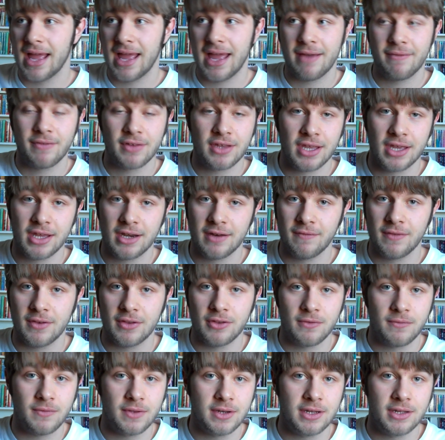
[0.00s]
I have a ton of
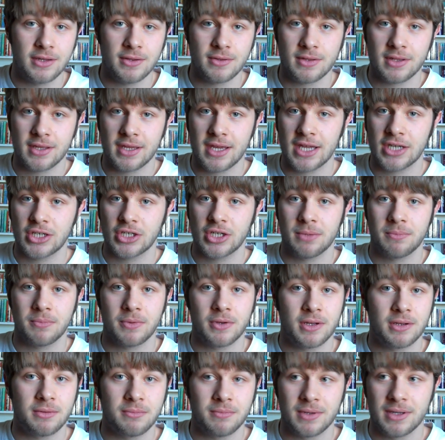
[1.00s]
other videos to catch up
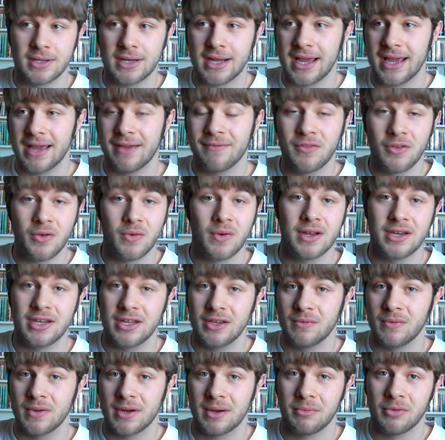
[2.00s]
on, but I have no
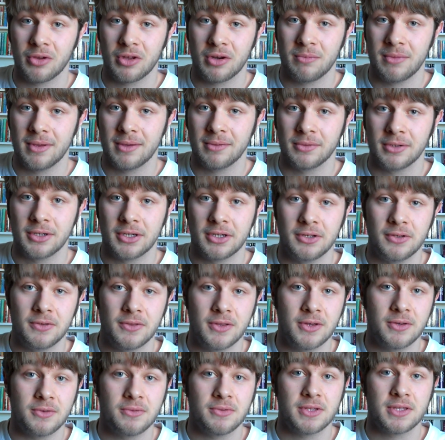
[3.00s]
idea when I'm going to be able to do
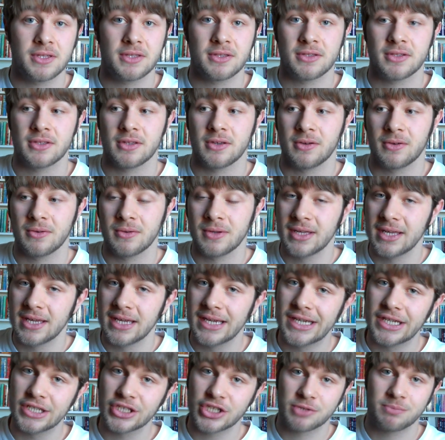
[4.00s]
those, so
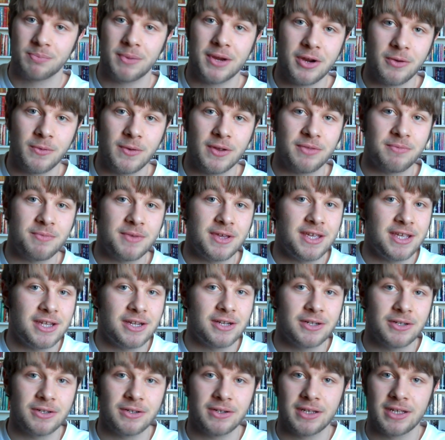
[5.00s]
just bear with me
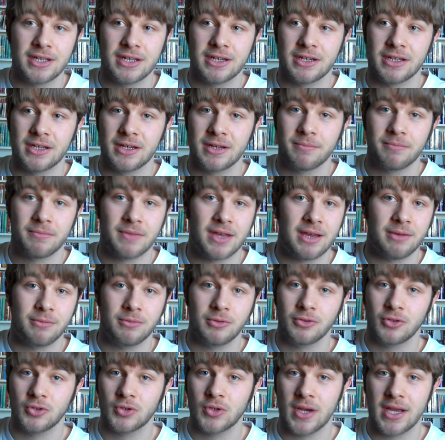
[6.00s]
here, and um, I
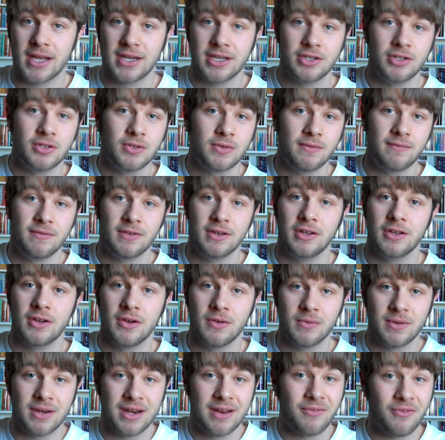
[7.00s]
will try to do a
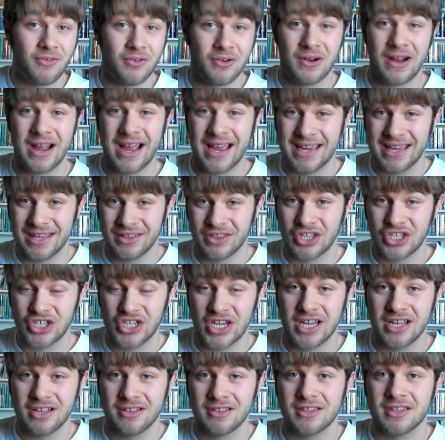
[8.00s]
video whenever I get the
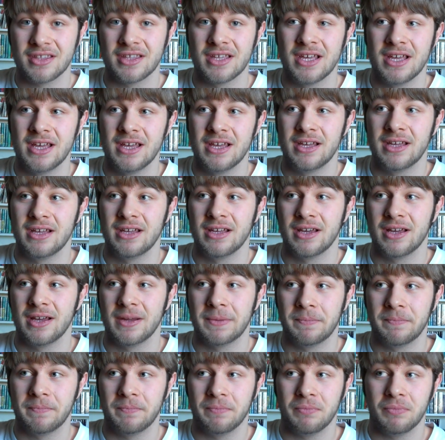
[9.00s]
chance.
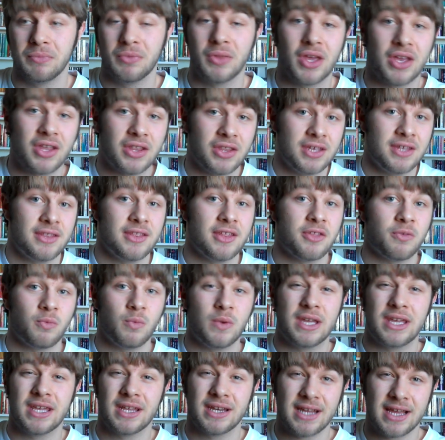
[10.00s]
Um, luckily, this
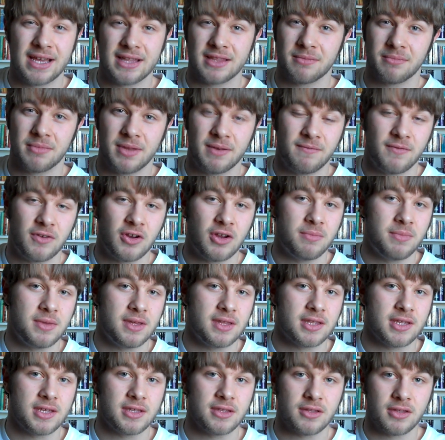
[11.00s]
weekend hasn't been very
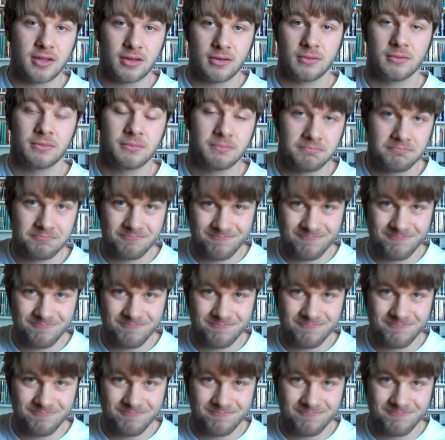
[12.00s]
busy, so...